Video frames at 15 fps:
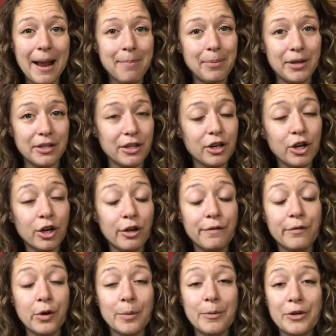I put the curl
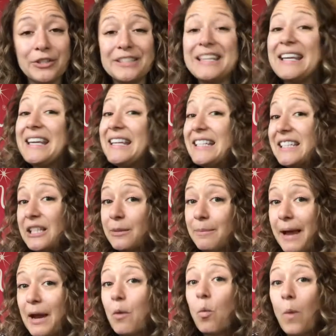formers into
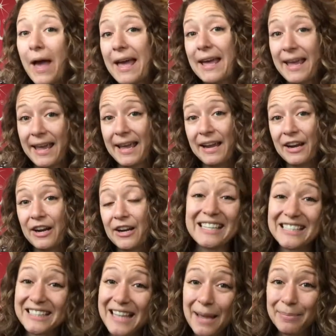my wet hair. I
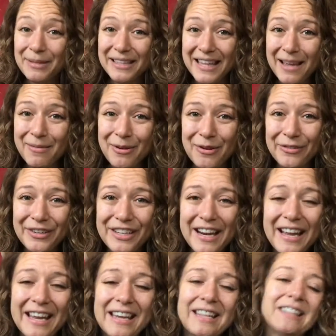slept in them
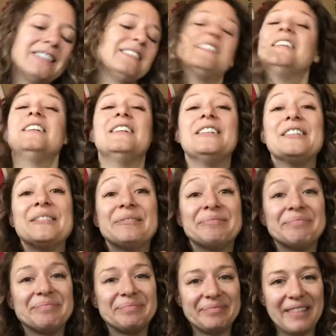overnight.
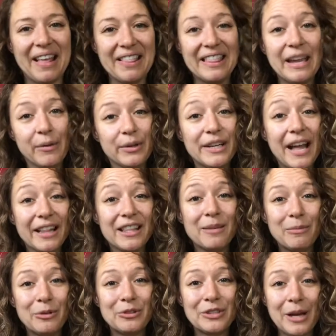They were not the
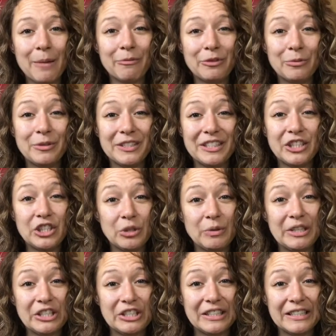most comfortable
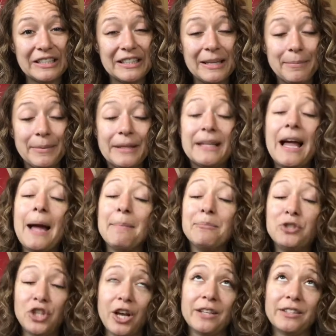situation to sleep in, I'm
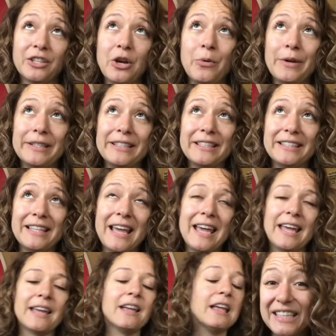just going to say.